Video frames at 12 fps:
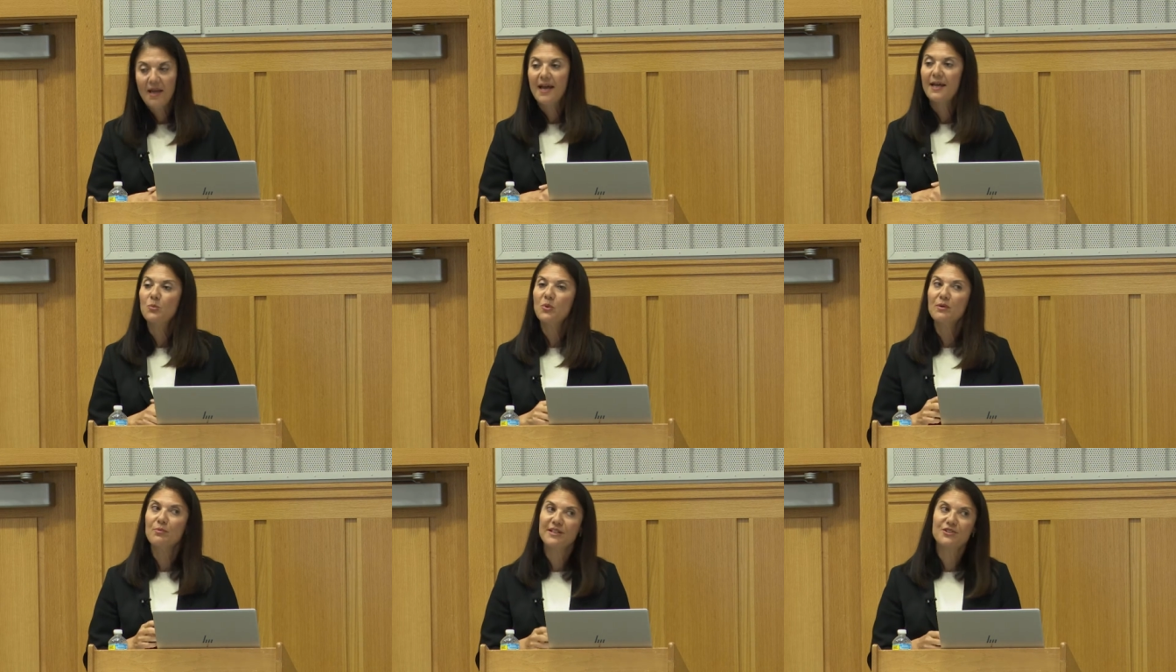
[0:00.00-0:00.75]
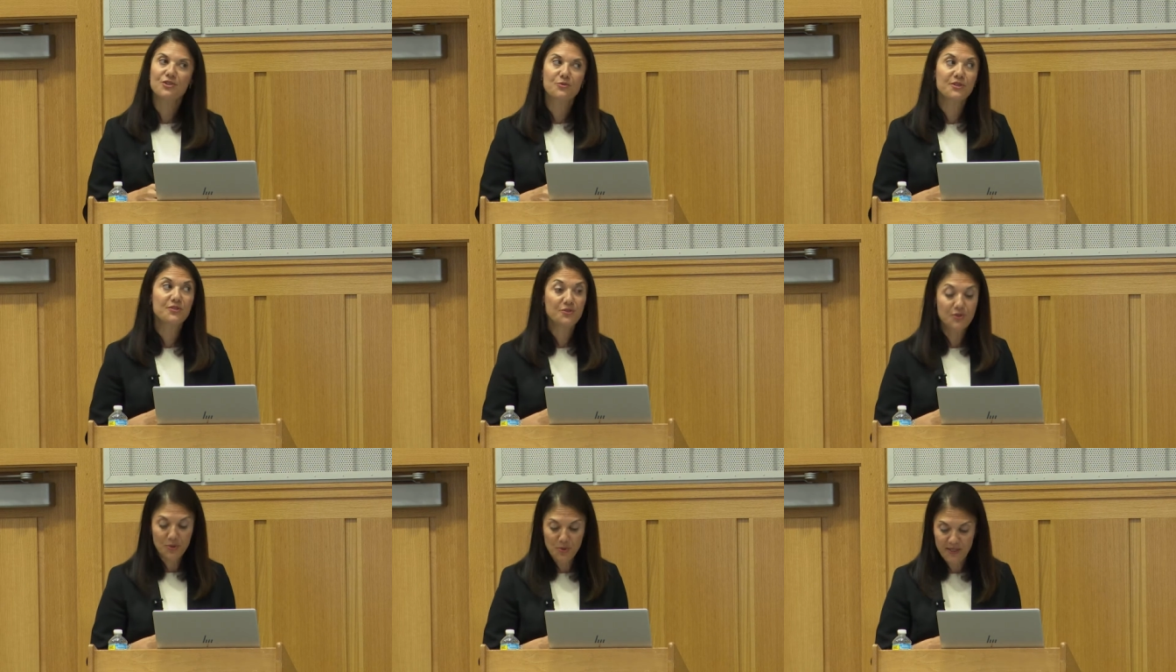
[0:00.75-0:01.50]
And where registries
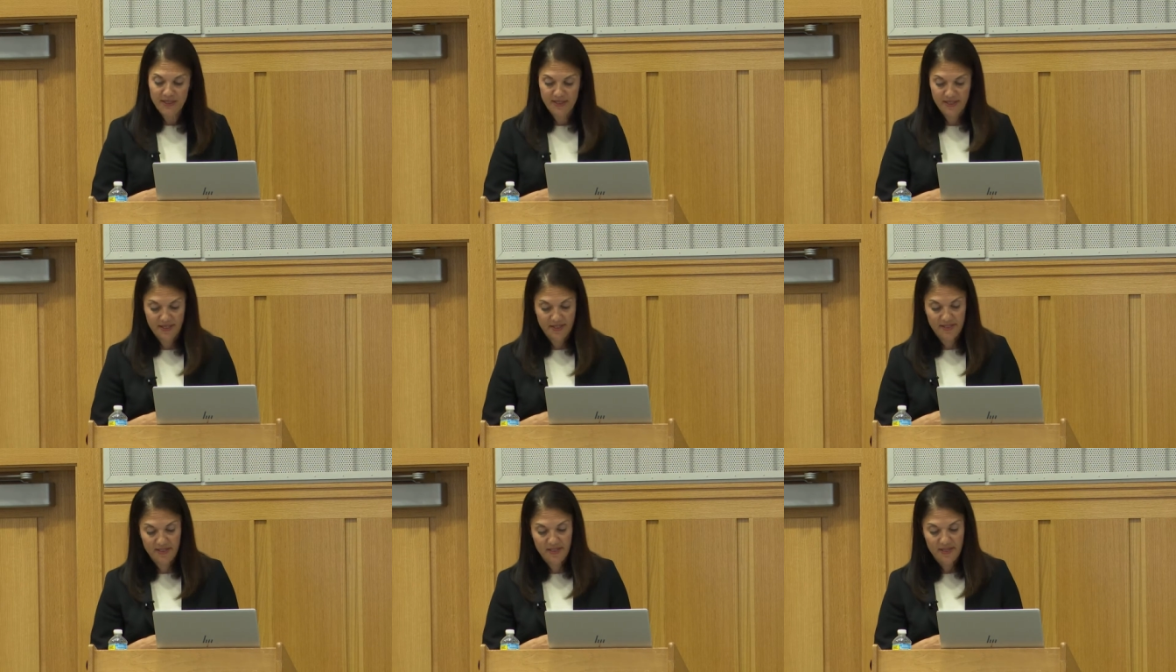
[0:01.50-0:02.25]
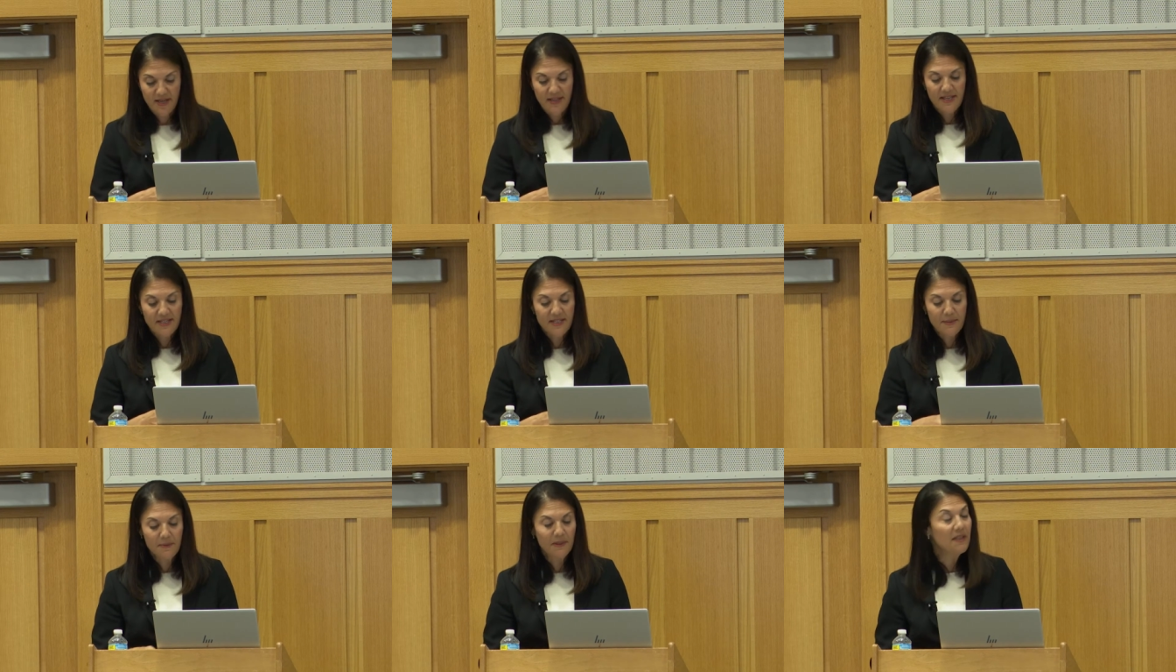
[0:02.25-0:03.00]
do exist, they
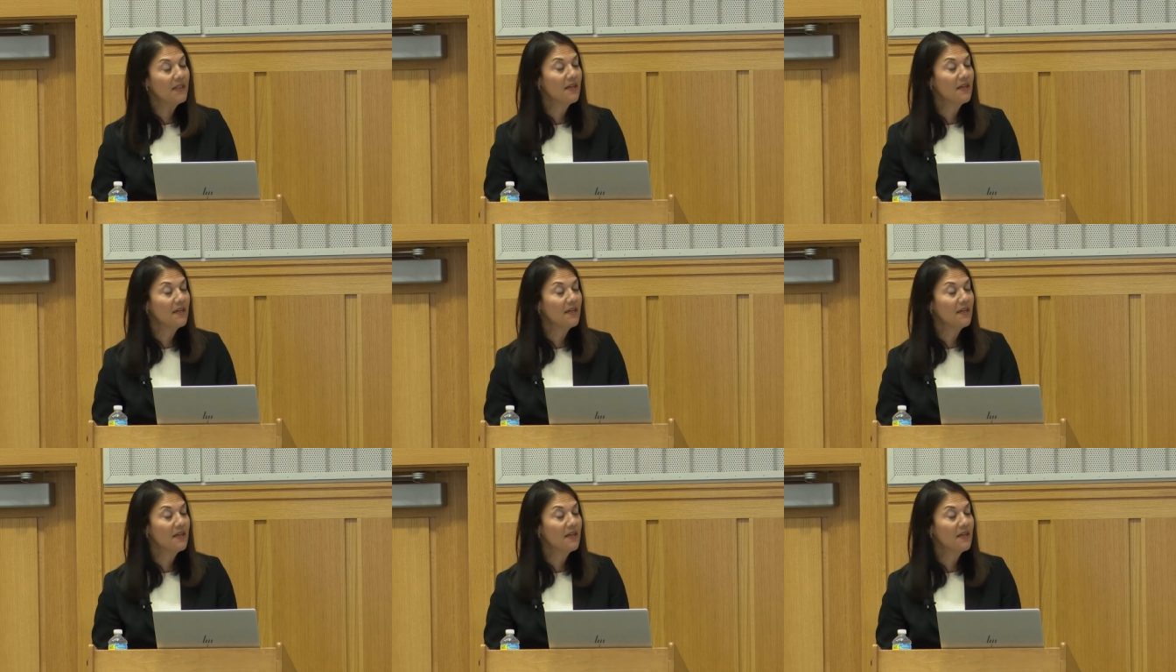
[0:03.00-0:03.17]
typically